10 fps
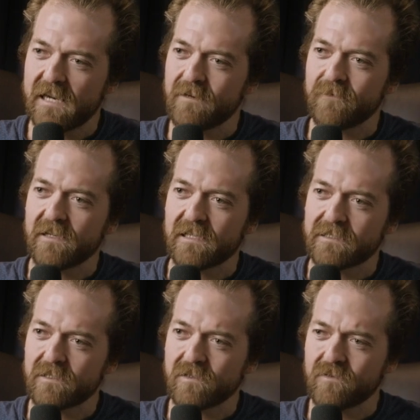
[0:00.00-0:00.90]
out there
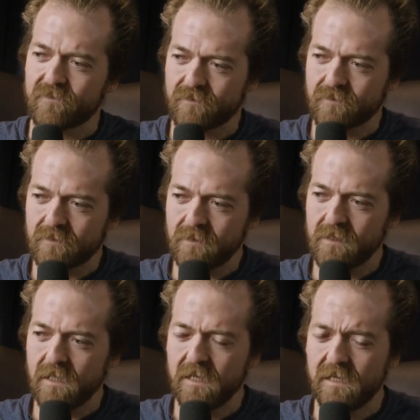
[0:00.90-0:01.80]
to
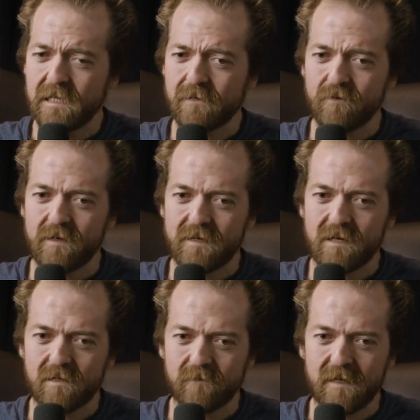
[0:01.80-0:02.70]
let everyone
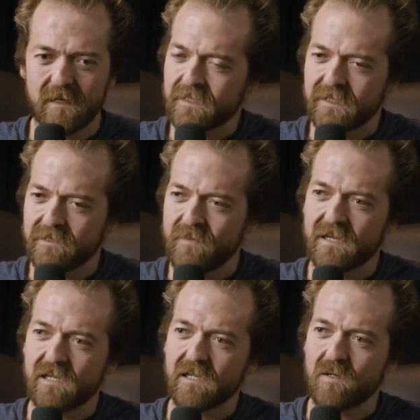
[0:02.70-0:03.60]
know that it doesn't
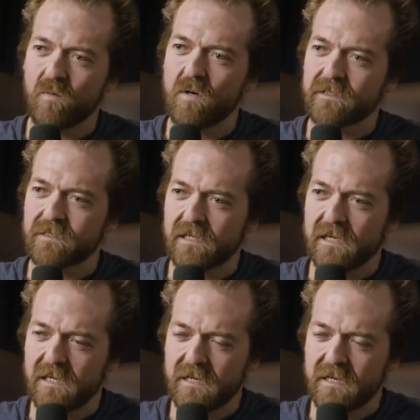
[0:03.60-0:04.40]
matter what uh,